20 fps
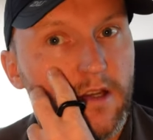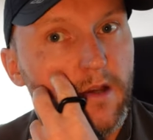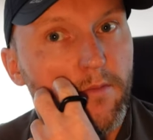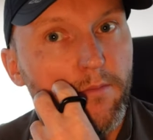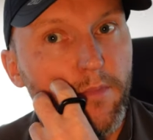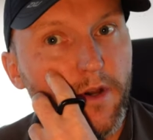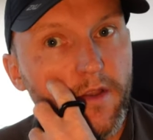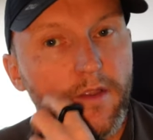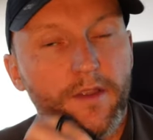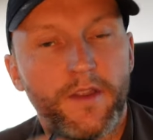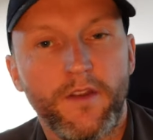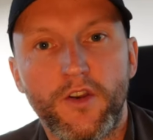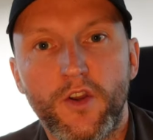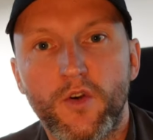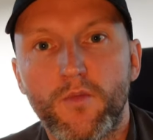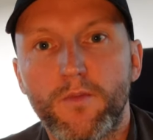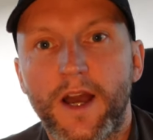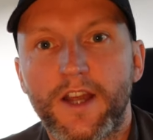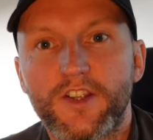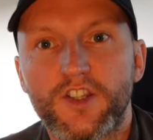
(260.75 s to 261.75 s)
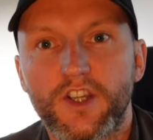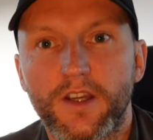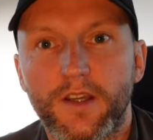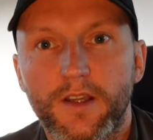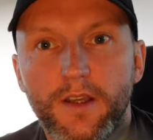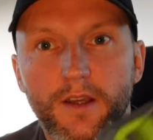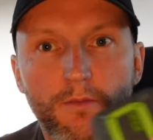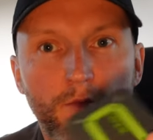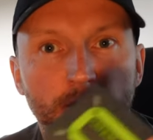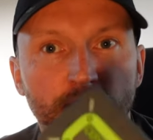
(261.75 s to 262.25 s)
But the real
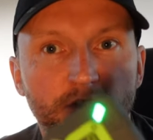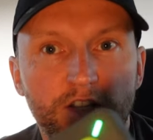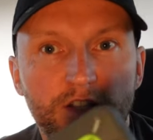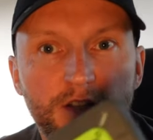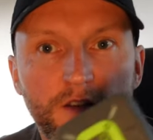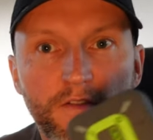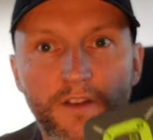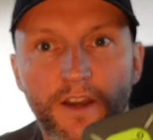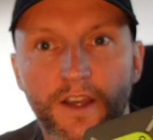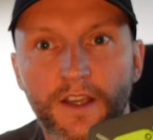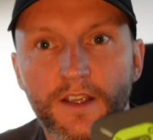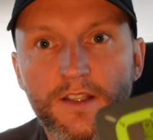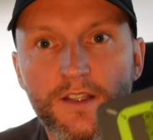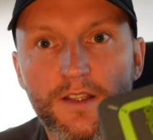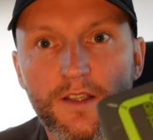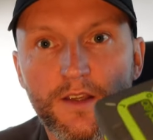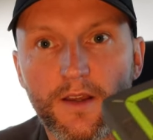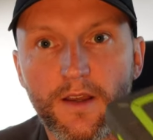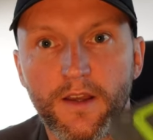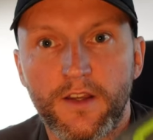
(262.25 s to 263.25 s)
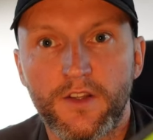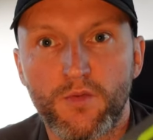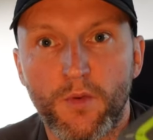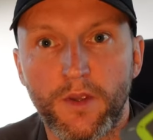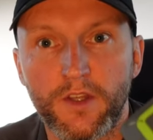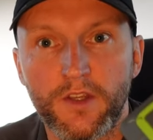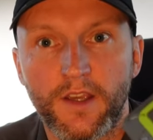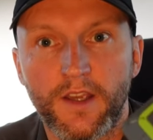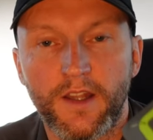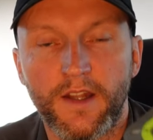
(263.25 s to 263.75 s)
magic with this device is
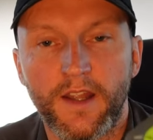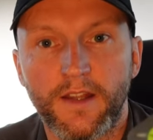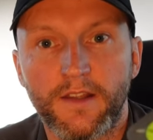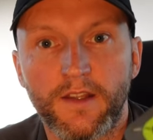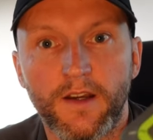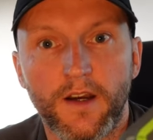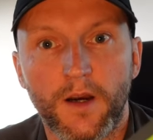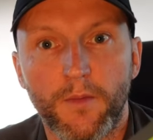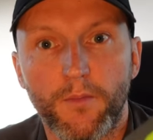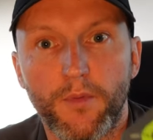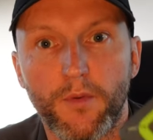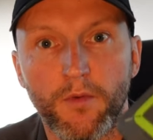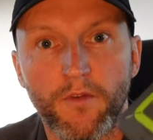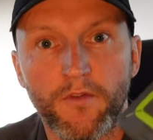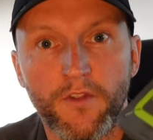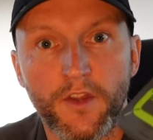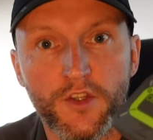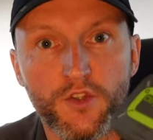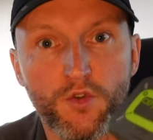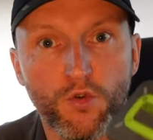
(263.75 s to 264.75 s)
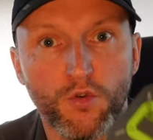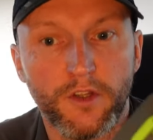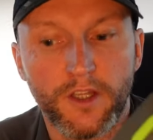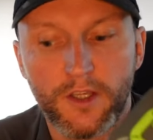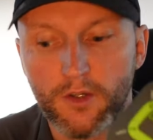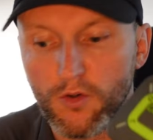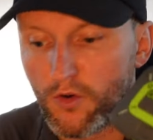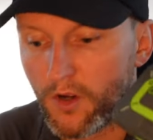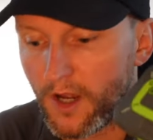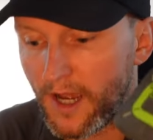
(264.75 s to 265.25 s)
when you connect it up with the
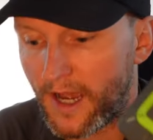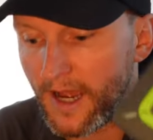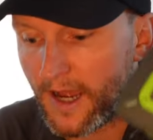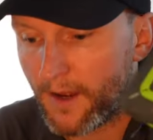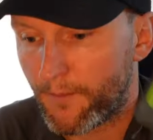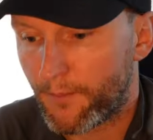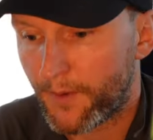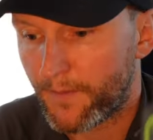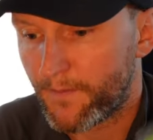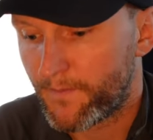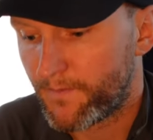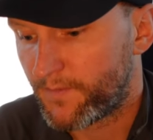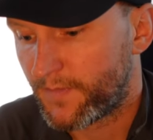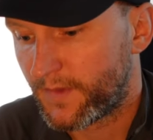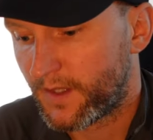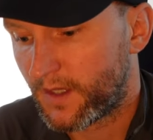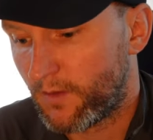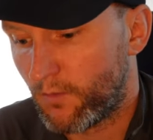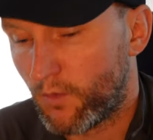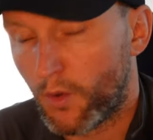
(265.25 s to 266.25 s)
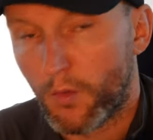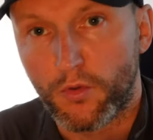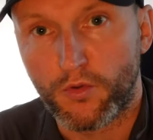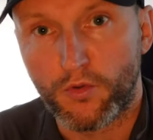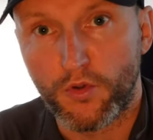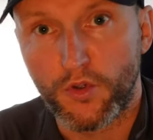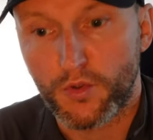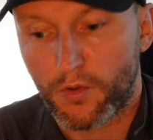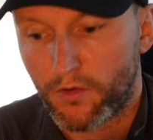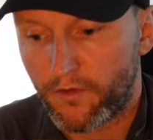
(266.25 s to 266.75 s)
ZOLEO app. And what we'll
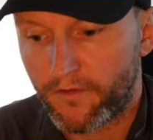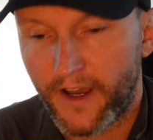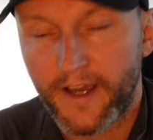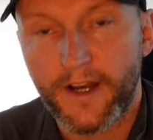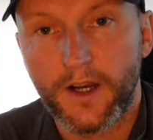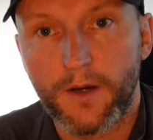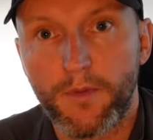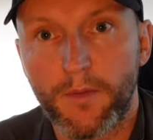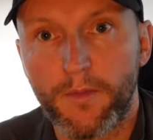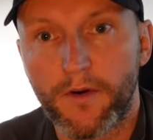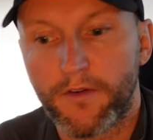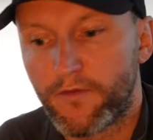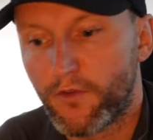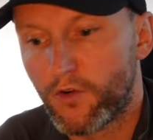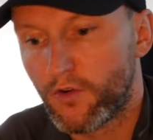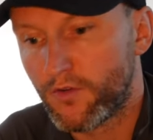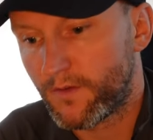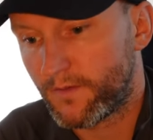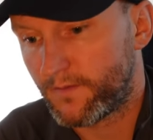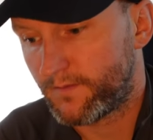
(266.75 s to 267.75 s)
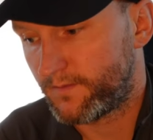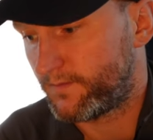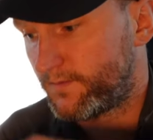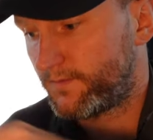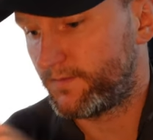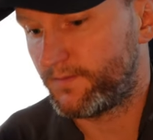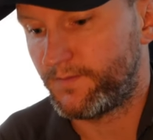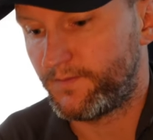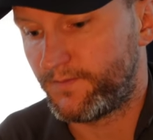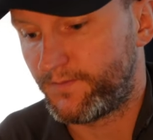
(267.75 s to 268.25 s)
do is we'll fire it up on my phone,
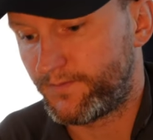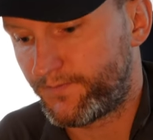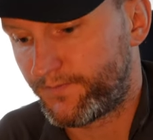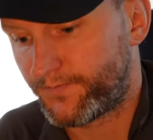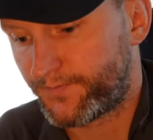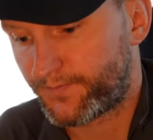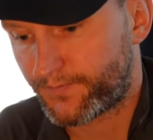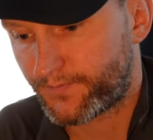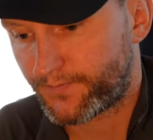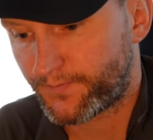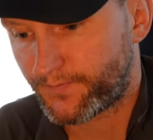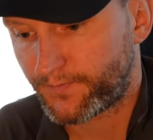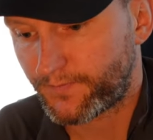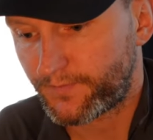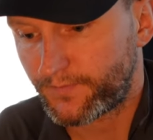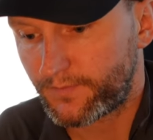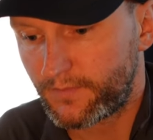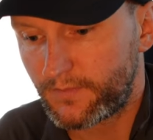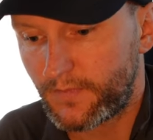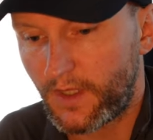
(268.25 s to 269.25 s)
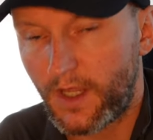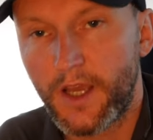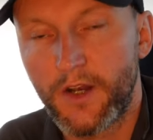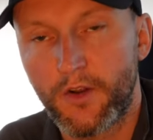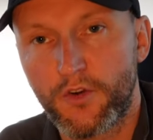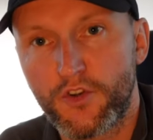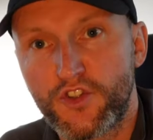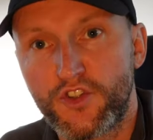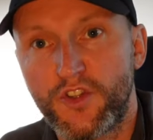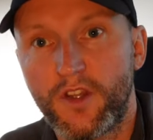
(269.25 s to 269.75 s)
and
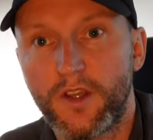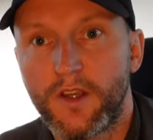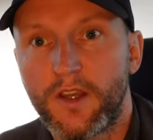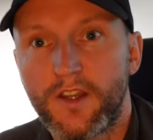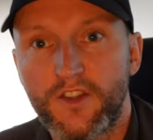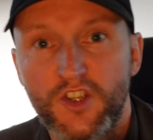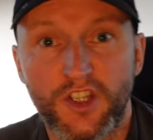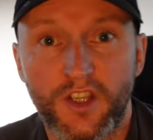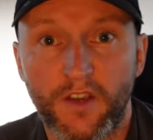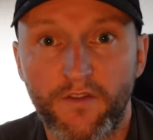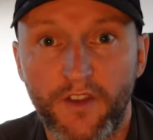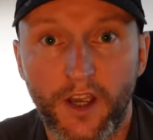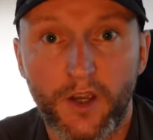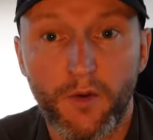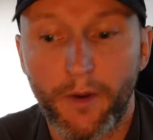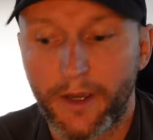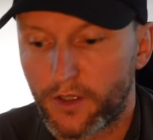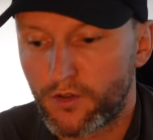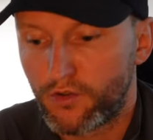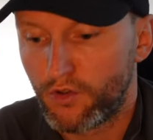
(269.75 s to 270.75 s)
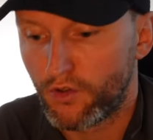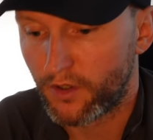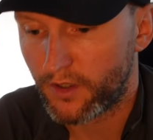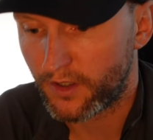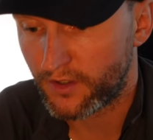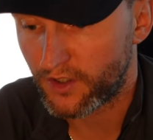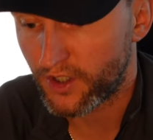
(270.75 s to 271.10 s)
I'll just give you a quick tour and